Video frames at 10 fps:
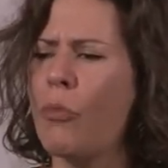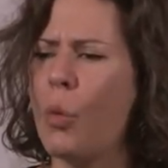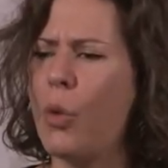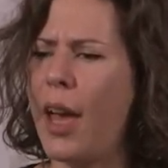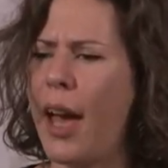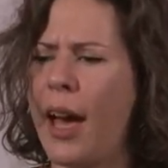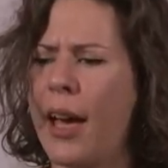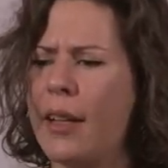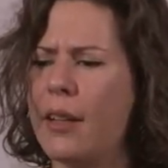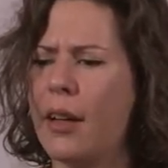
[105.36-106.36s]
We
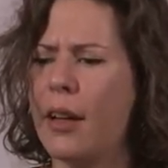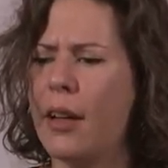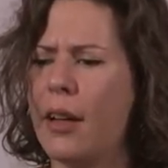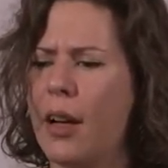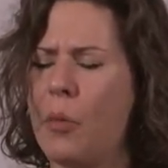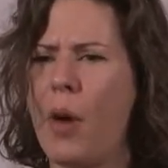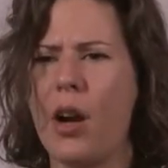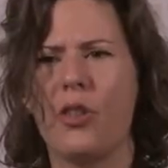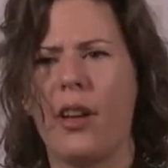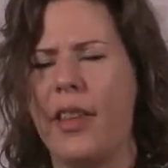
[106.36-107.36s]
had a
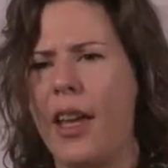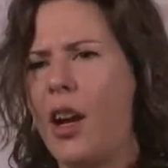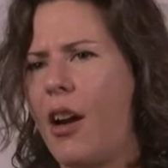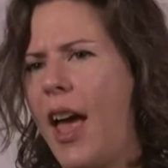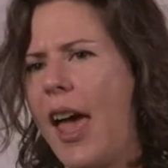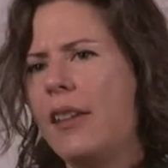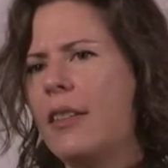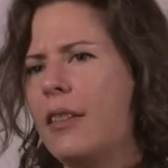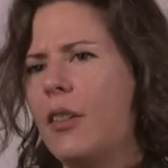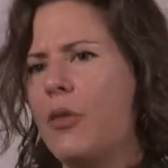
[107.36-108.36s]
march on the NRA
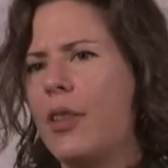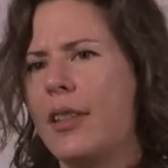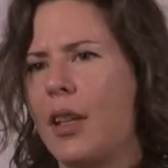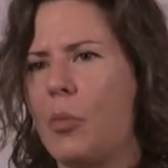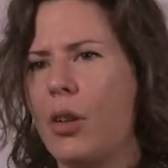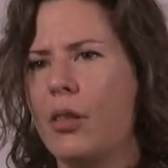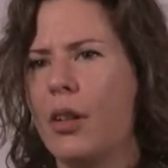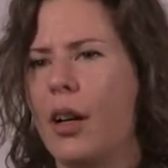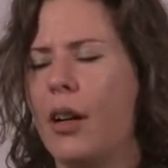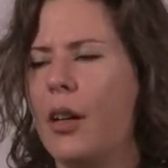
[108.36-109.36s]
over the
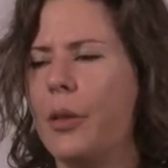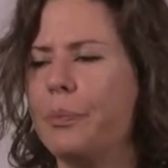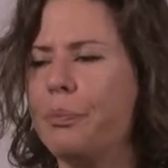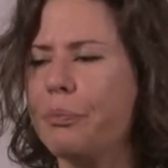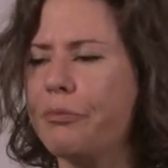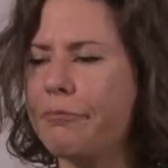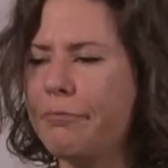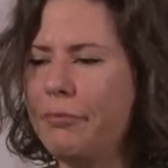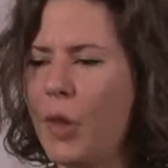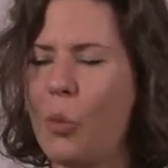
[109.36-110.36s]
summer,
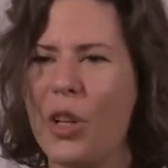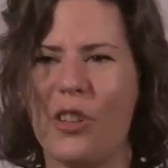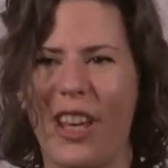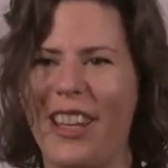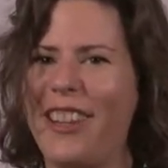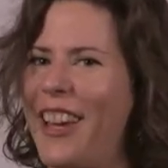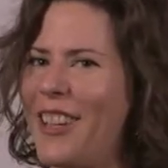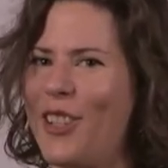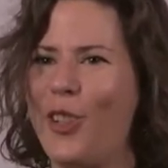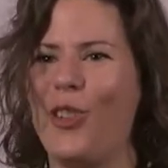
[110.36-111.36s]
which again,
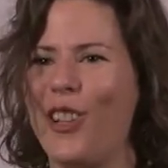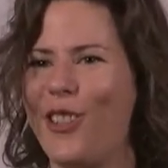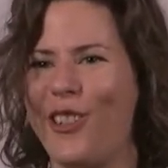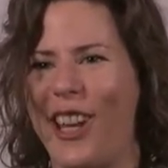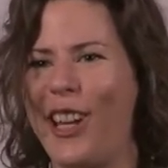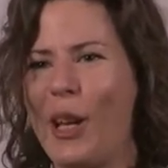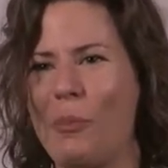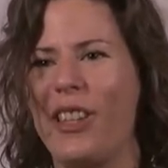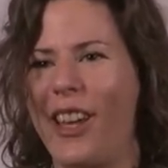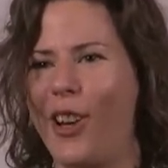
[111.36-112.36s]
like, students are standing
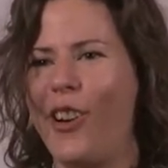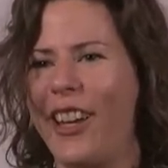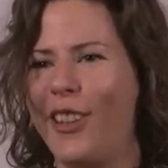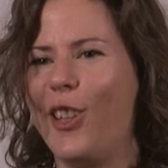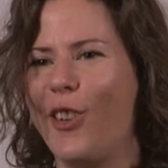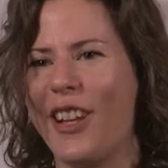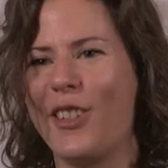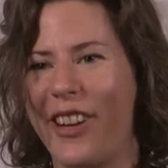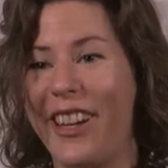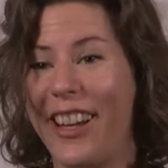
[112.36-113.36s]
up to the NRA in the
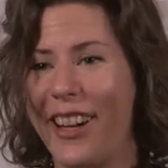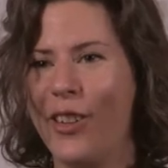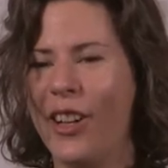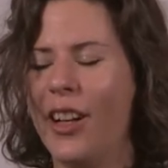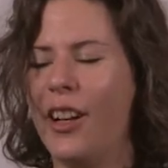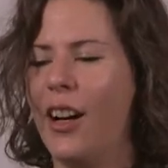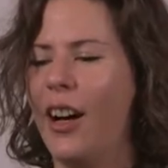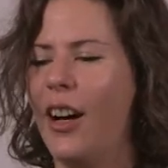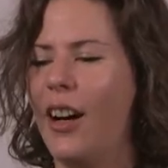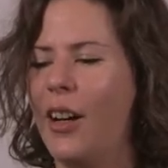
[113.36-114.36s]
U.S. right now
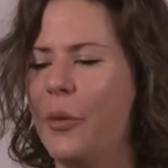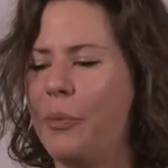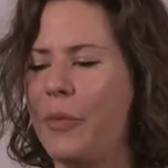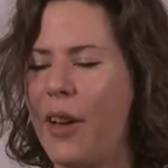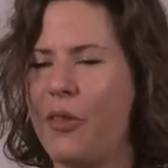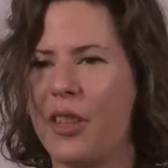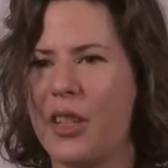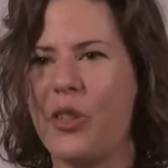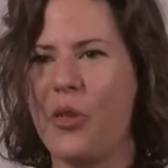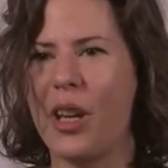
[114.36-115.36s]
after
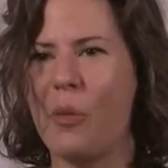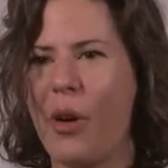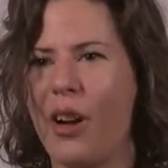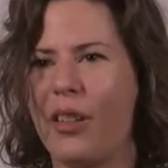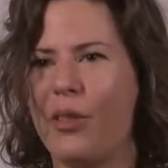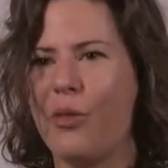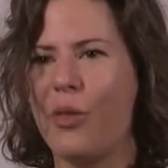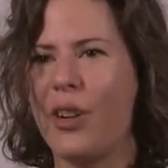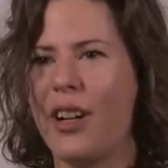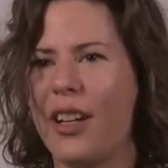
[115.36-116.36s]
this shooting in Parkland,
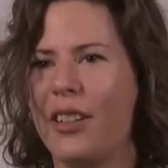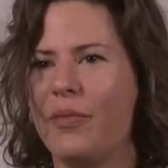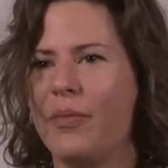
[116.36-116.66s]
Florida.